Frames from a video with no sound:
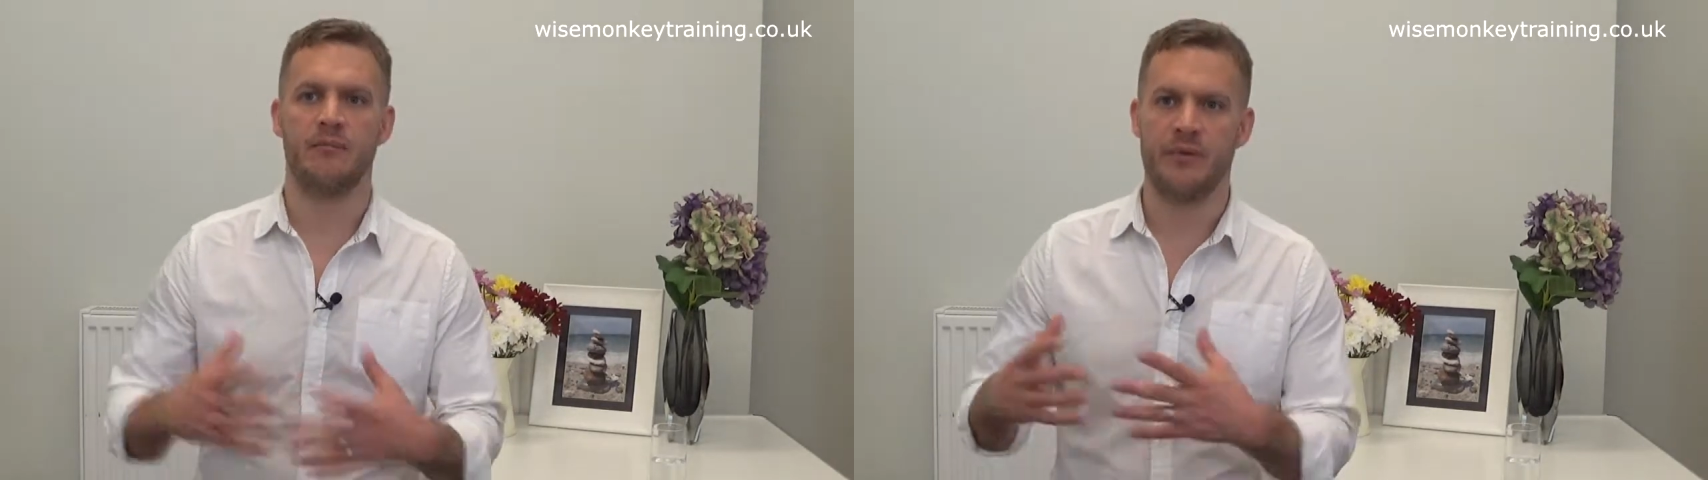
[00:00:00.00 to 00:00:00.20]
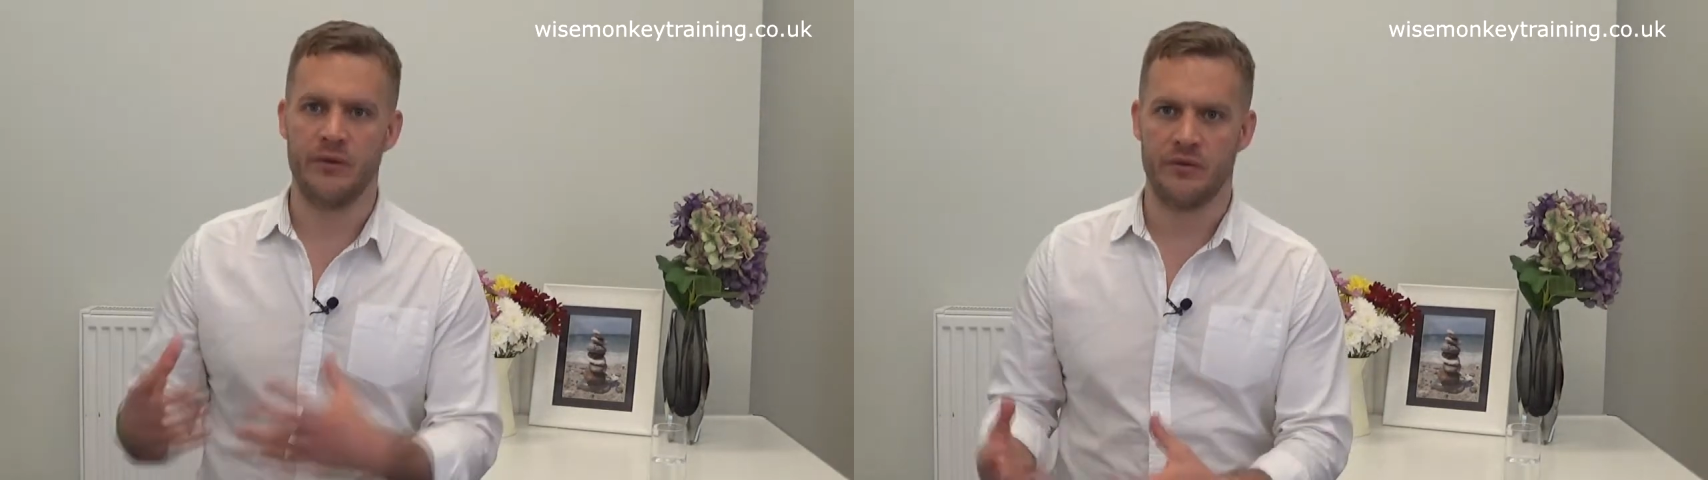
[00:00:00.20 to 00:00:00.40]

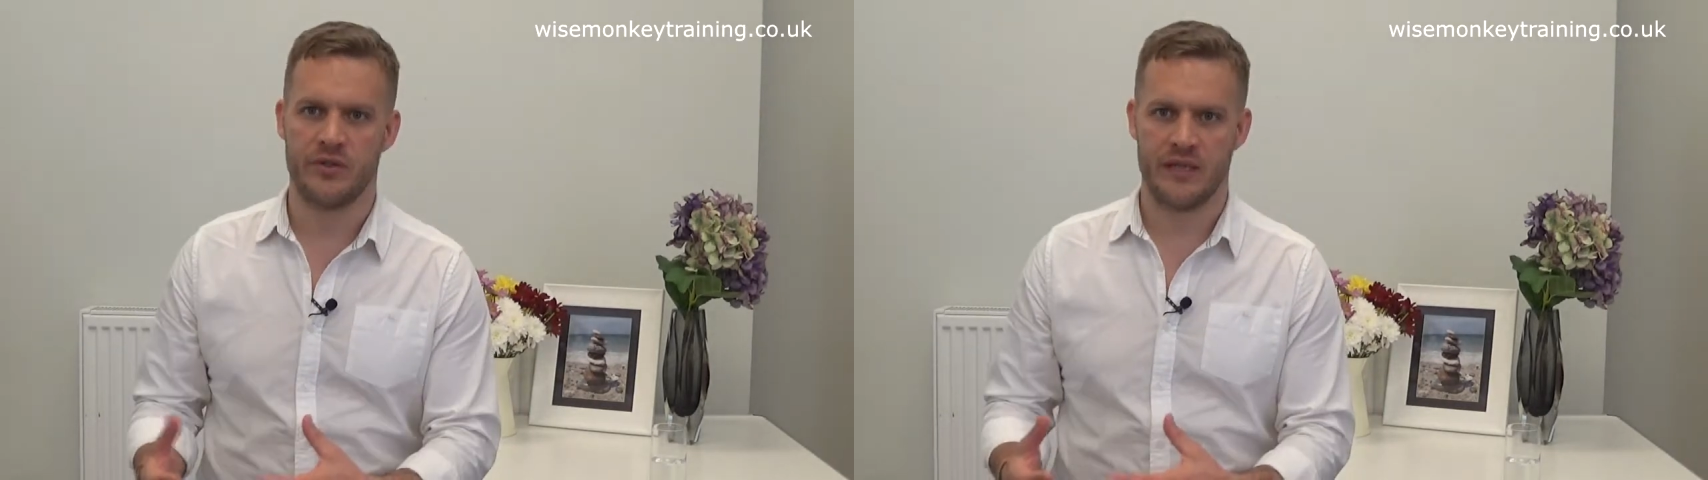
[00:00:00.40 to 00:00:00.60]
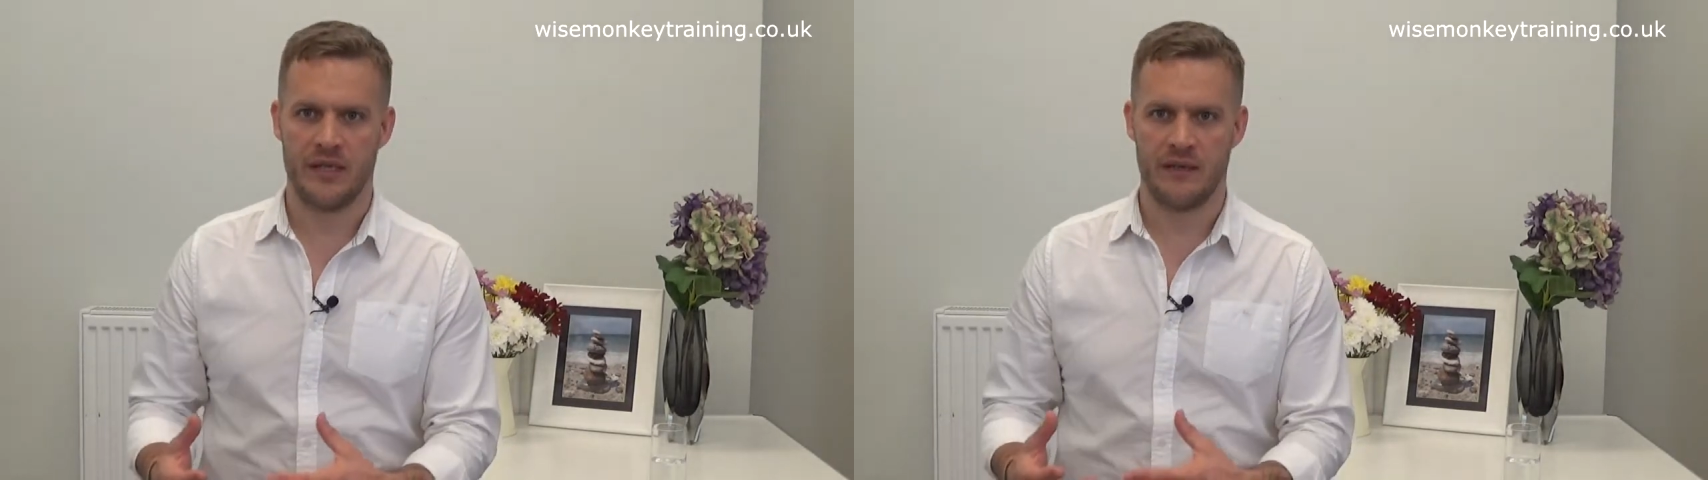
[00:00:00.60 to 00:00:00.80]
the
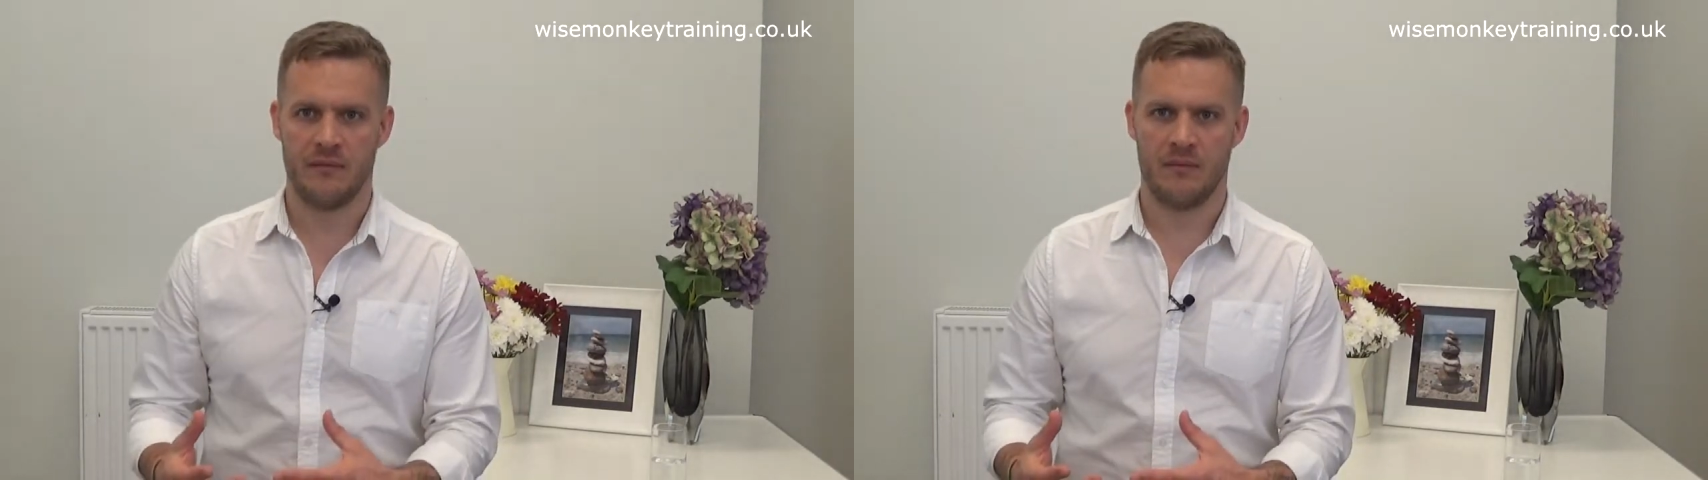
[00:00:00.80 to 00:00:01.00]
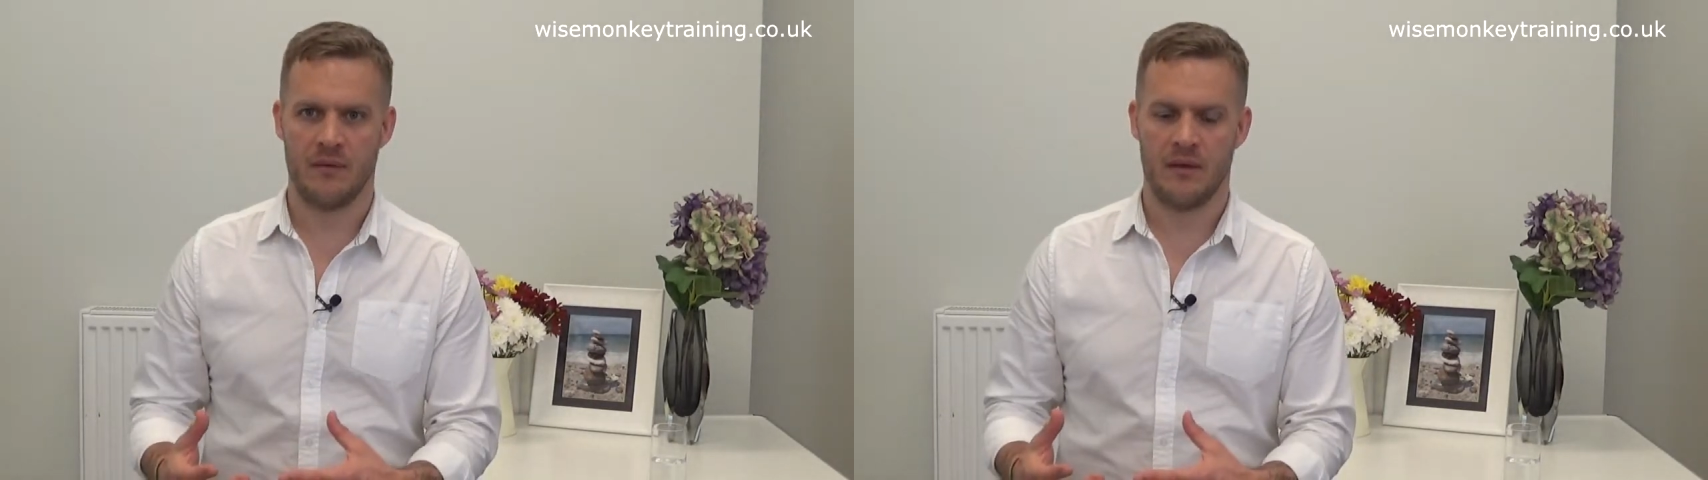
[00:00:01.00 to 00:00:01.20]
beauty,